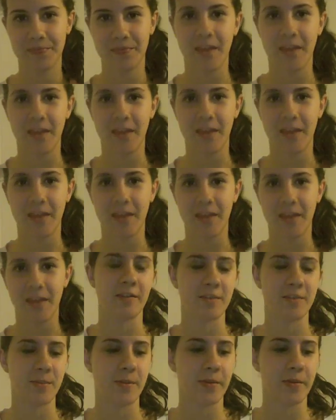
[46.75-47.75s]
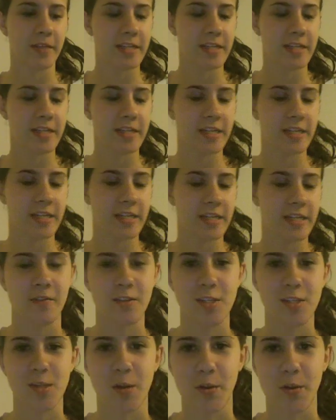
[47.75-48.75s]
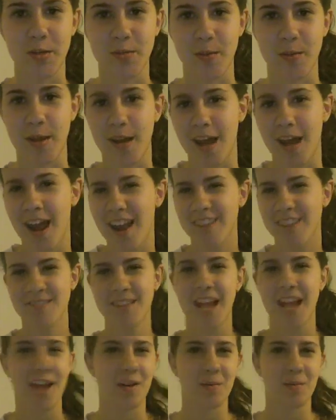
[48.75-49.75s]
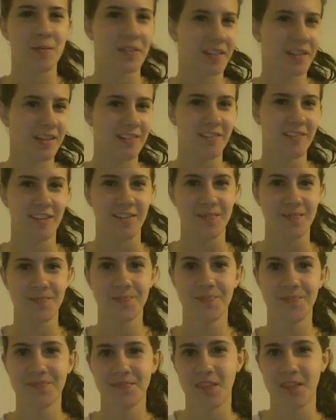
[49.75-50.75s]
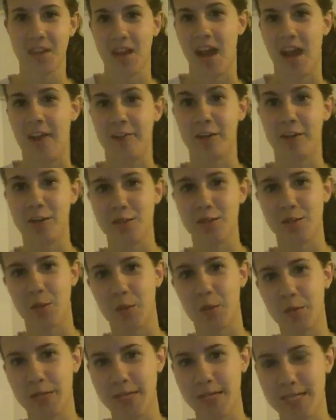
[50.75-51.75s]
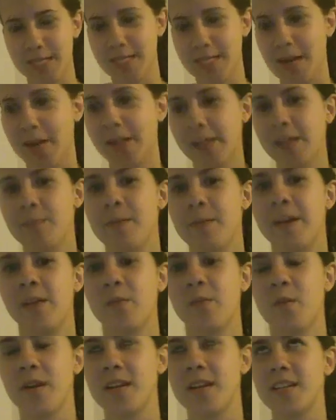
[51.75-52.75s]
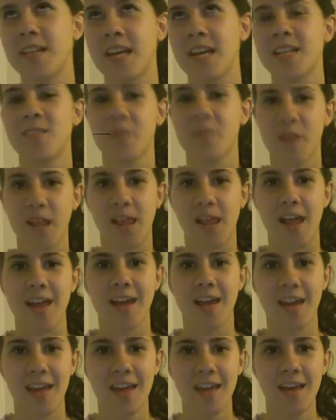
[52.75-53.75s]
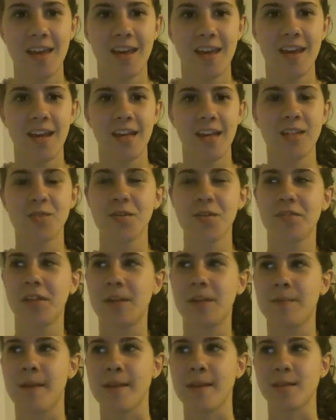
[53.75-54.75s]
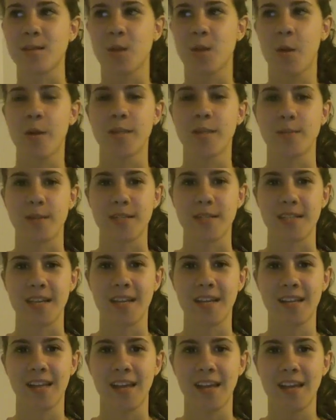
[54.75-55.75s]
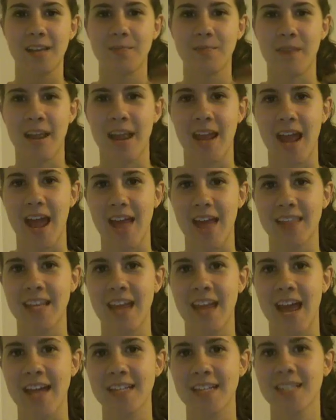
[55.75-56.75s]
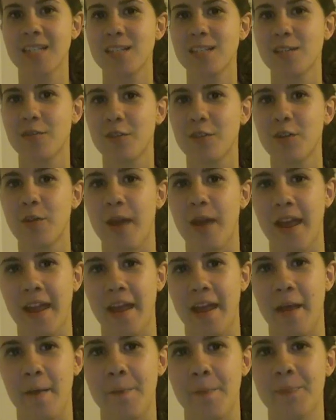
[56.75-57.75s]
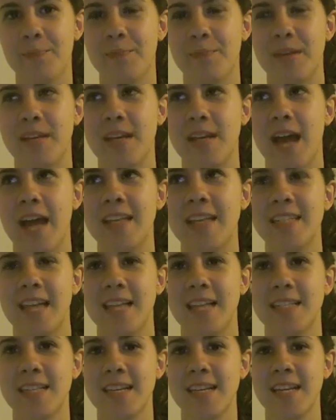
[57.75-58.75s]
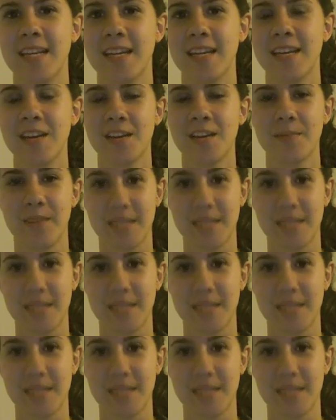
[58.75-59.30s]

have to be religious to believe in souls, but I don't believe in having a soul necessarily, but what it does feel like is sort of like my soul is missing. Like the essence of who I am, my identity, my